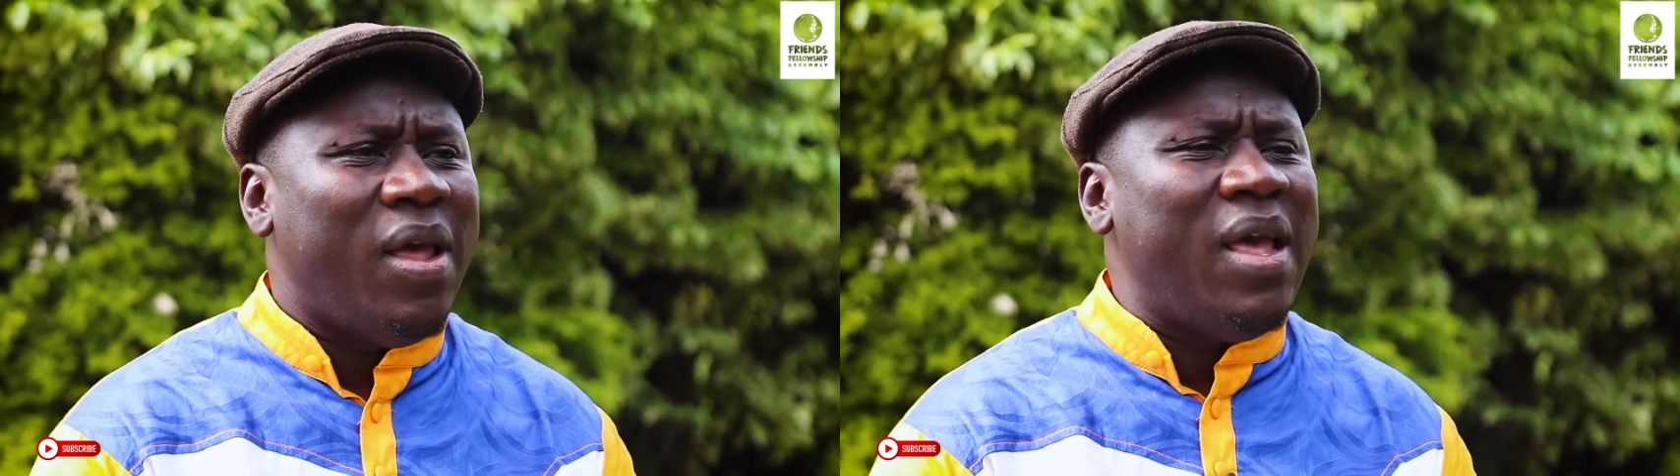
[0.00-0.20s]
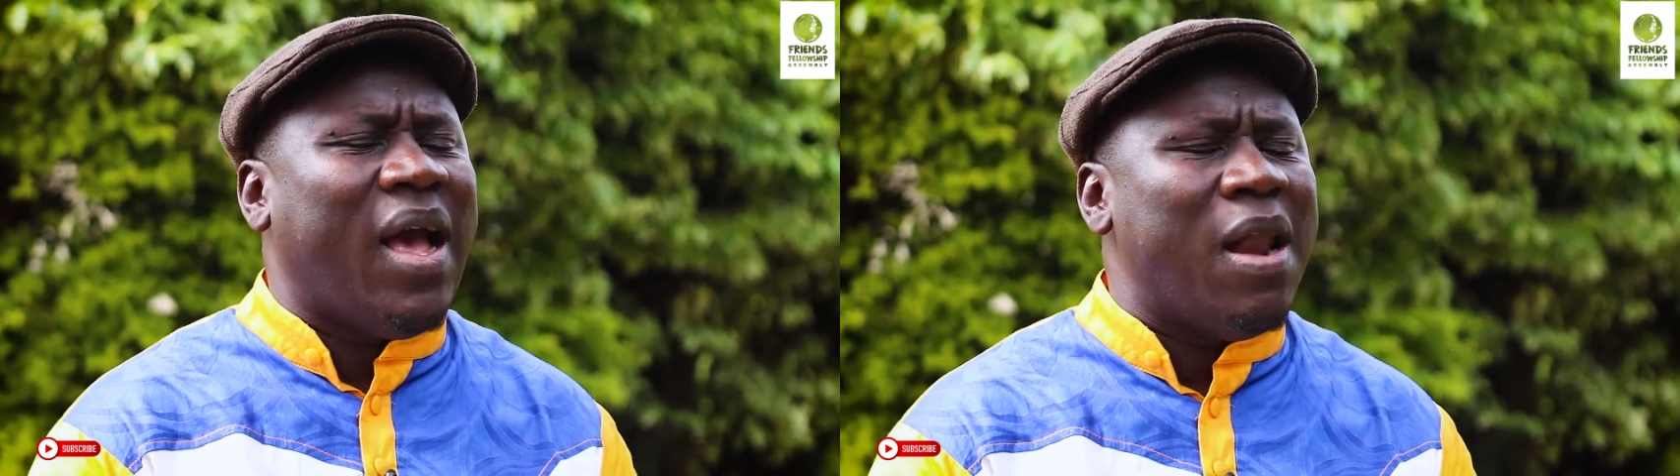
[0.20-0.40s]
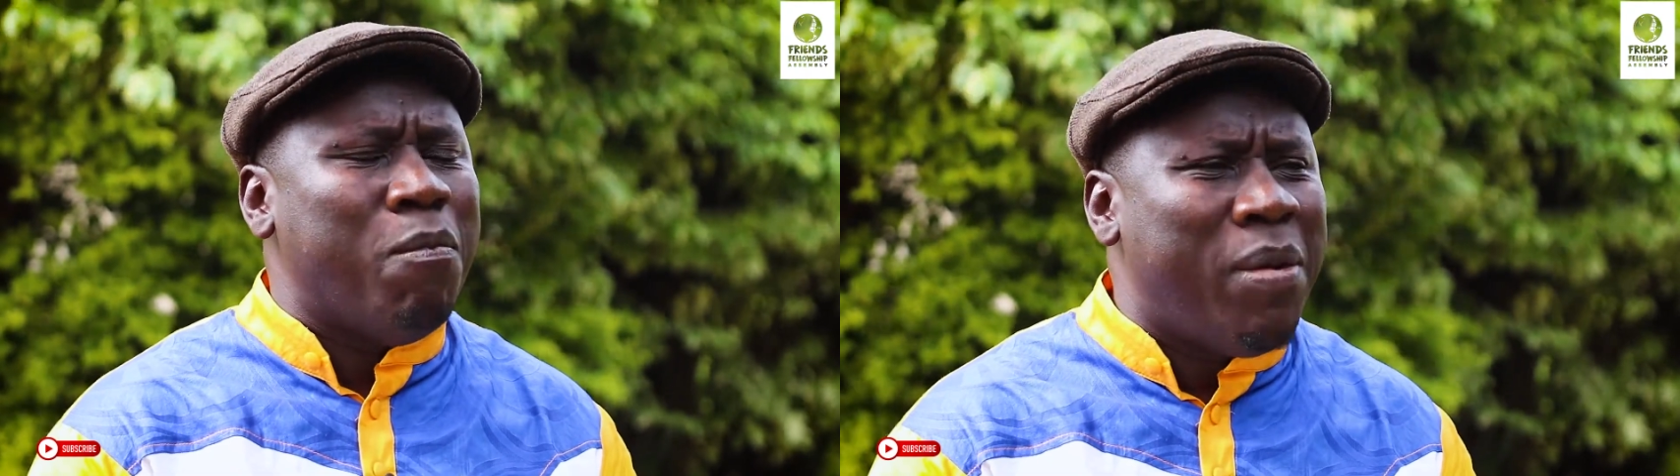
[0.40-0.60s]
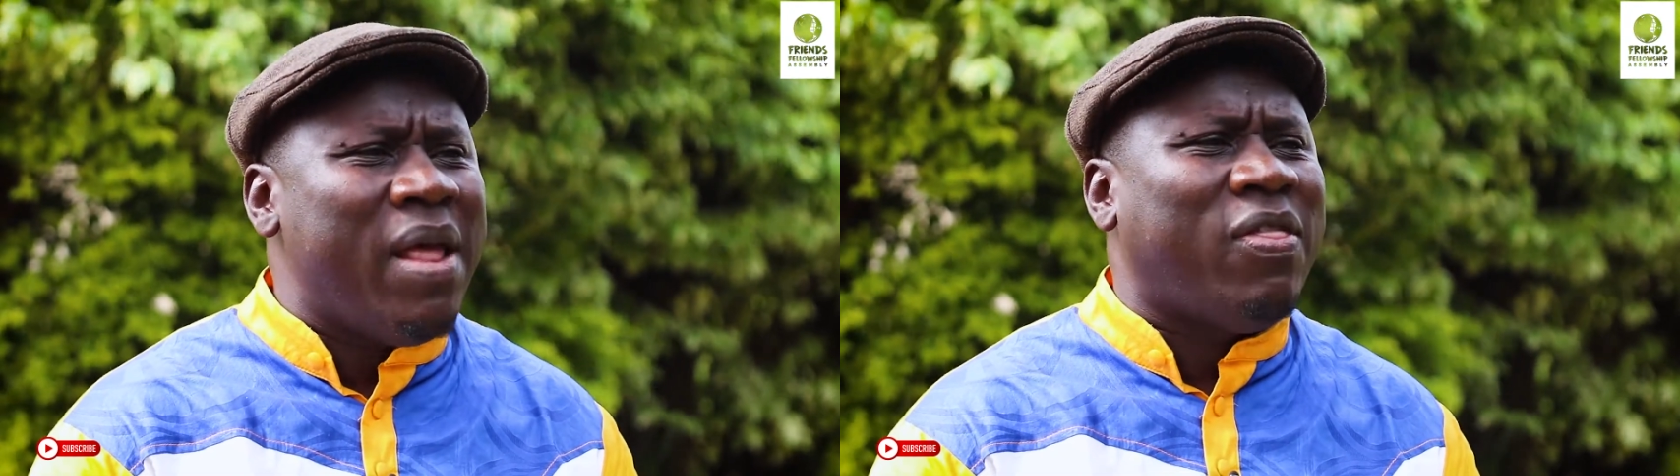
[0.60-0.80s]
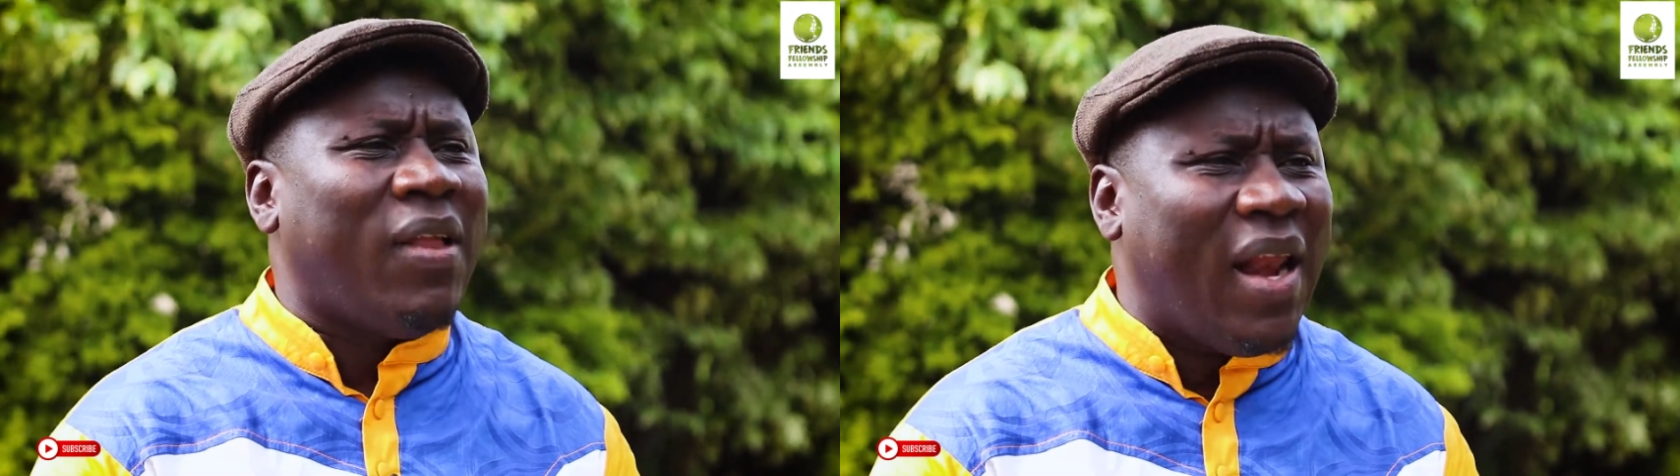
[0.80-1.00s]
He can
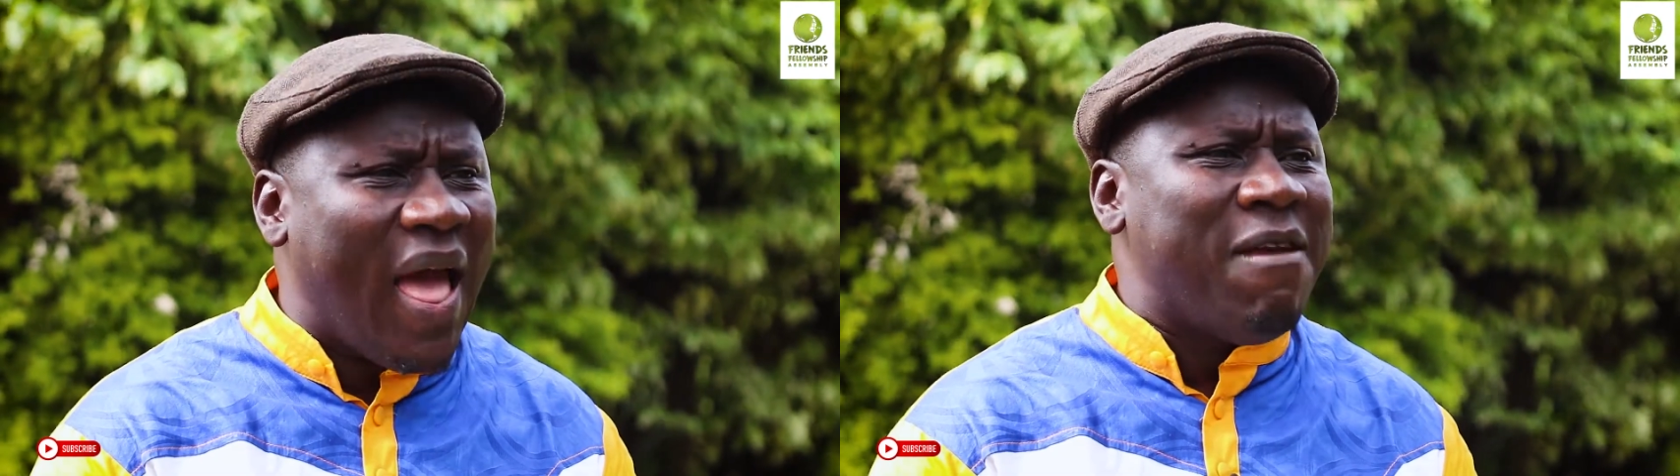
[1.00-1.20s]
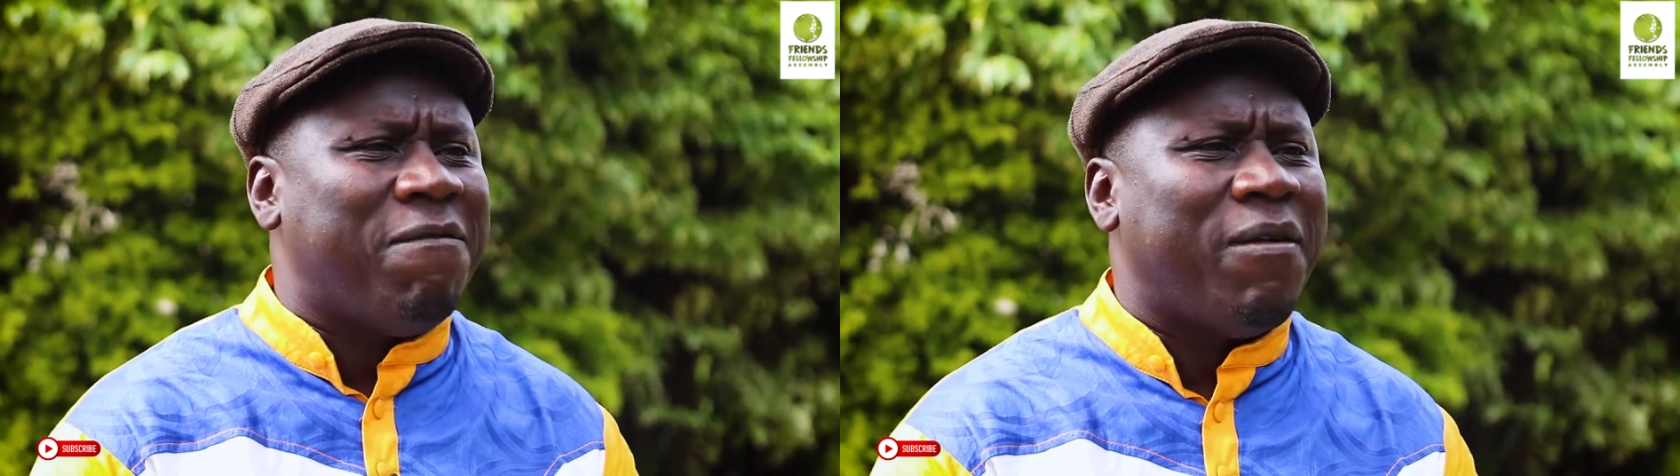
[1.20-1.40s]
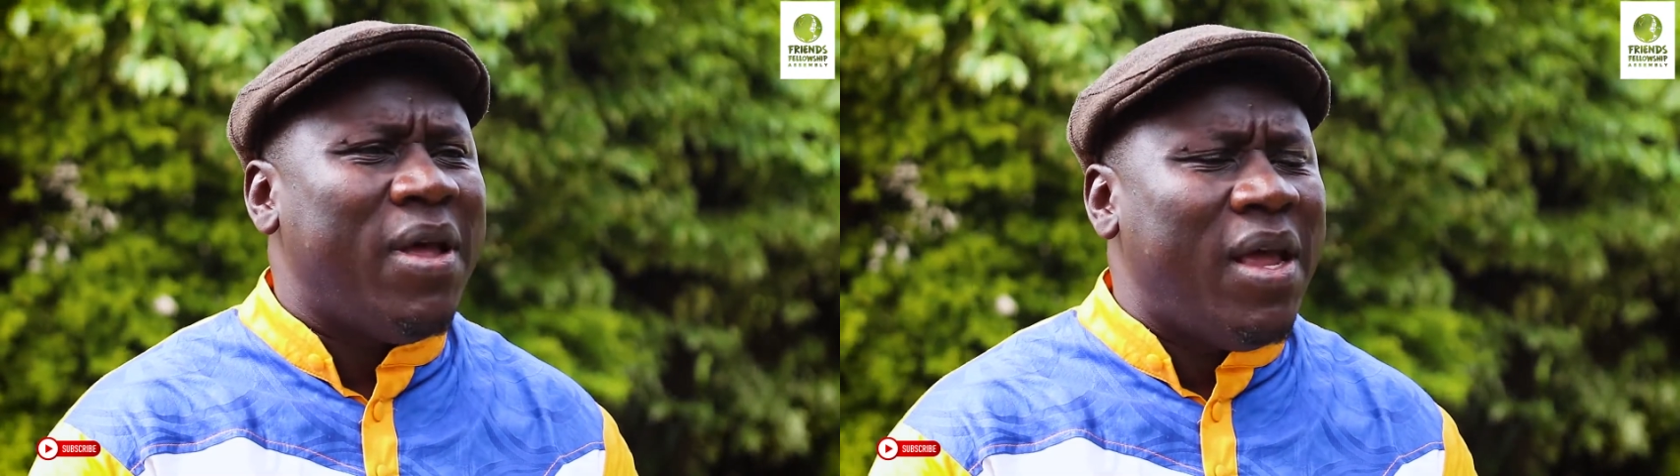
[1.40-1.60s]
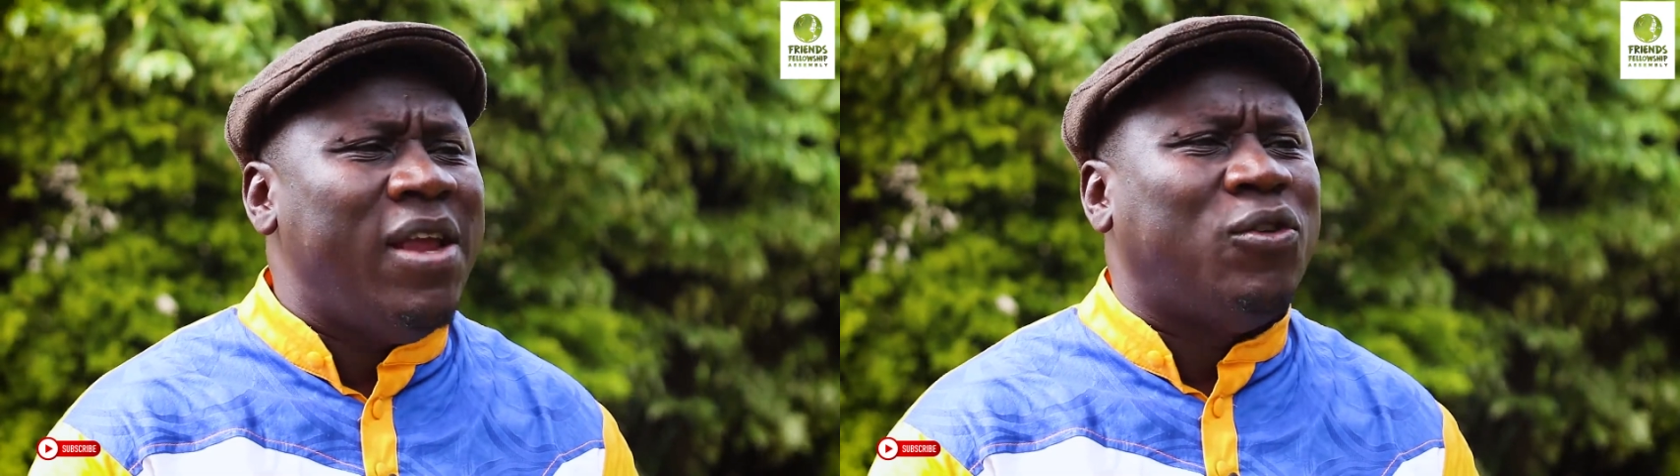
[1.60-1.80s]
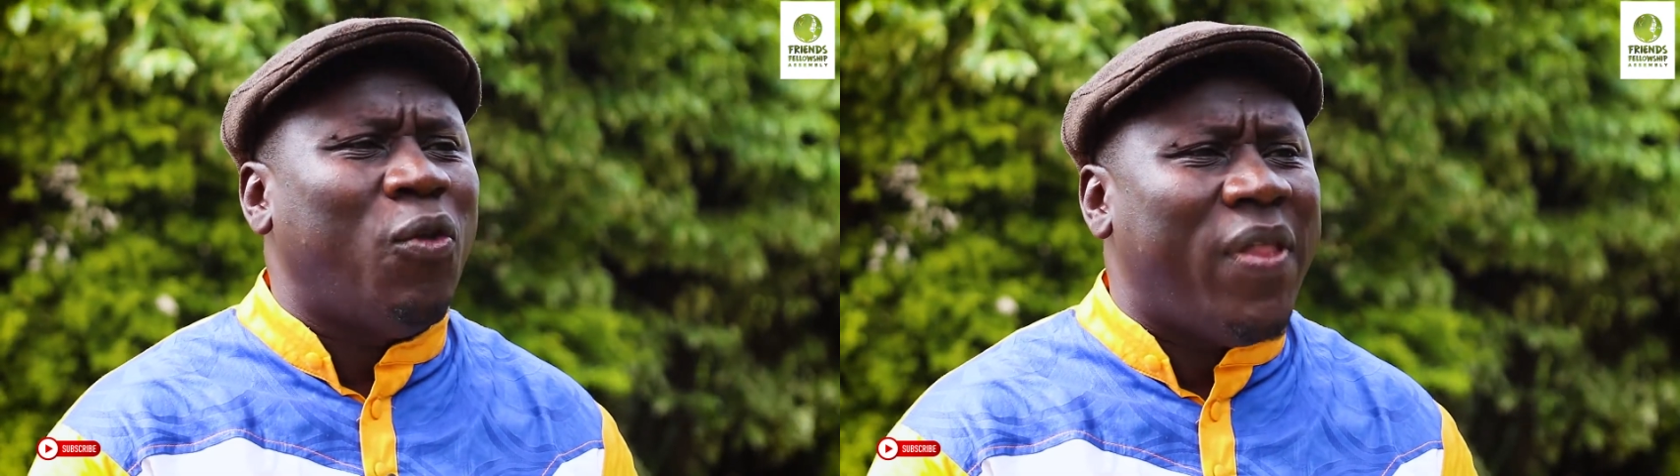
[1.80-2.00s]
breathe life
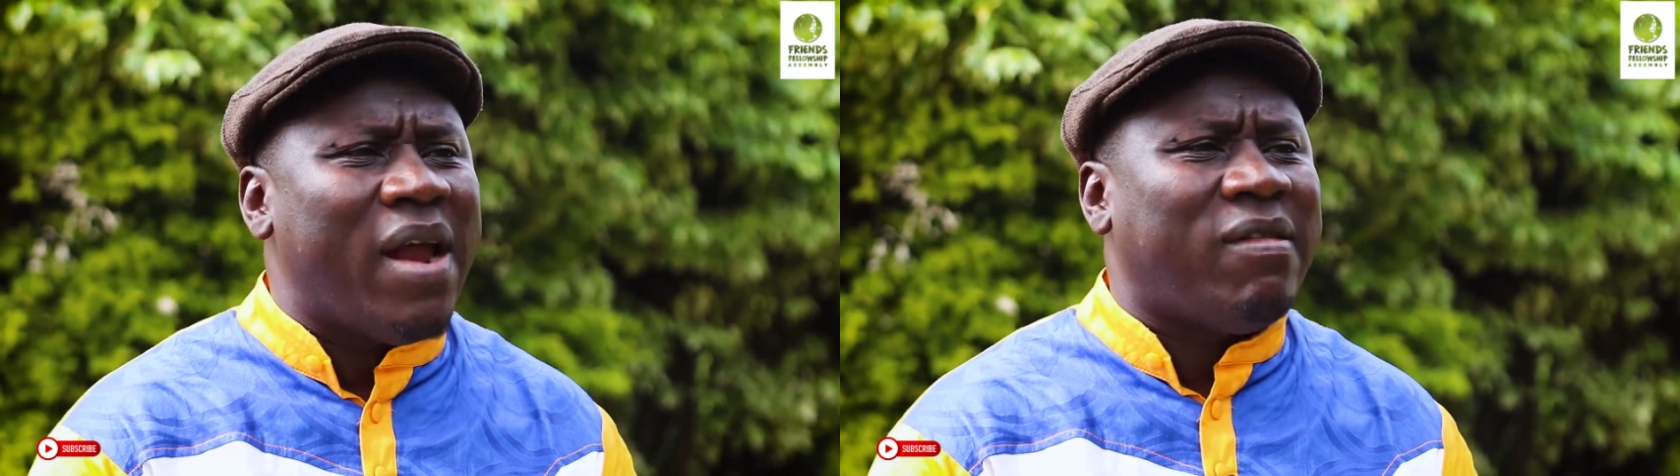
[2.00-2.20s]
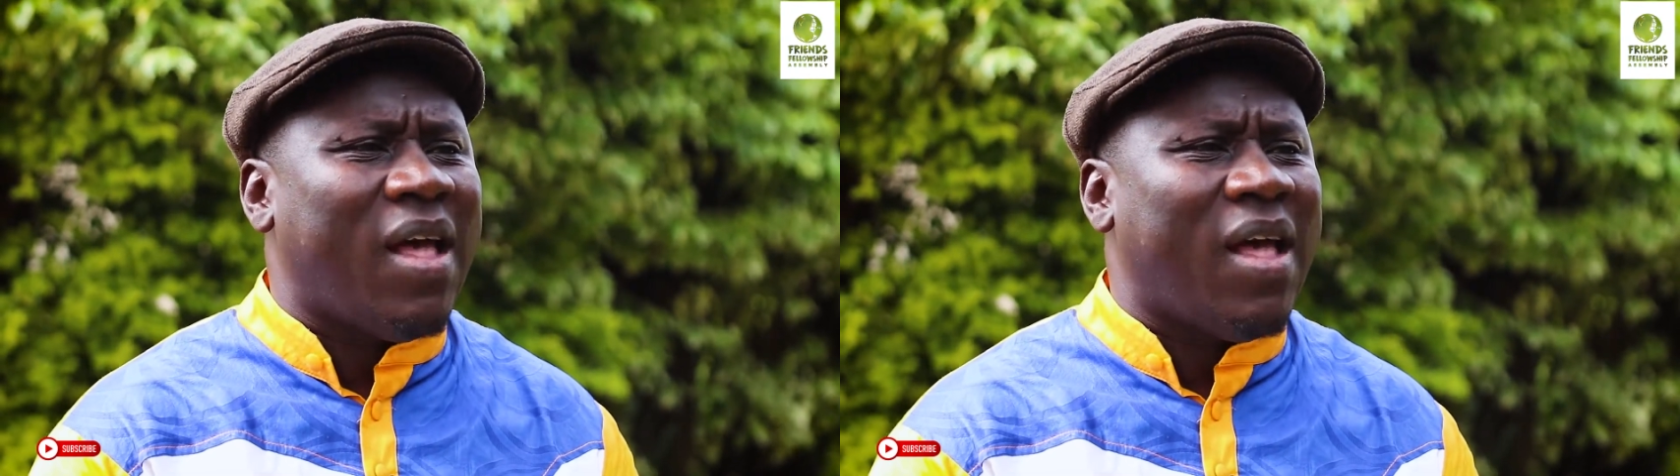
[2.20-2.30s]
into that